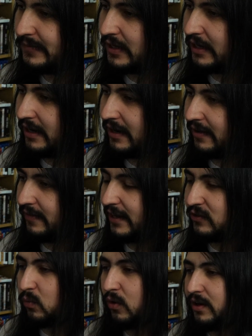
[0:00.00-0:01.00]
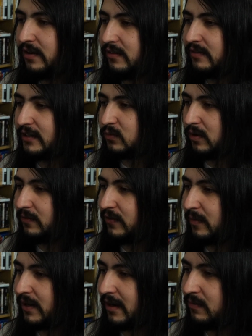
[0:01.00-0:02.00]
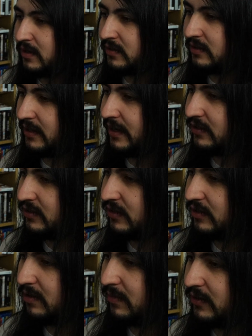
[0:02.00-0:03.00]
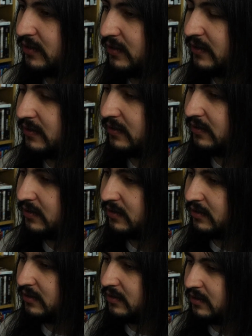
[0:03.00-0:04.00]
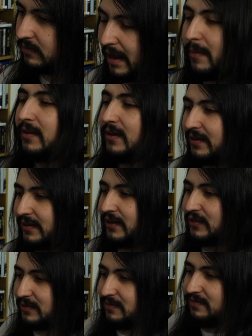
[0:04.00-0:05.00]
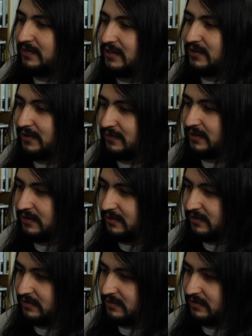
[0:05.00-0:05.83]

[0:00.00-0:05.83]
Okay, that's one film that I missed last year, so I'm not sure. Babylon, awesome. It deserved it.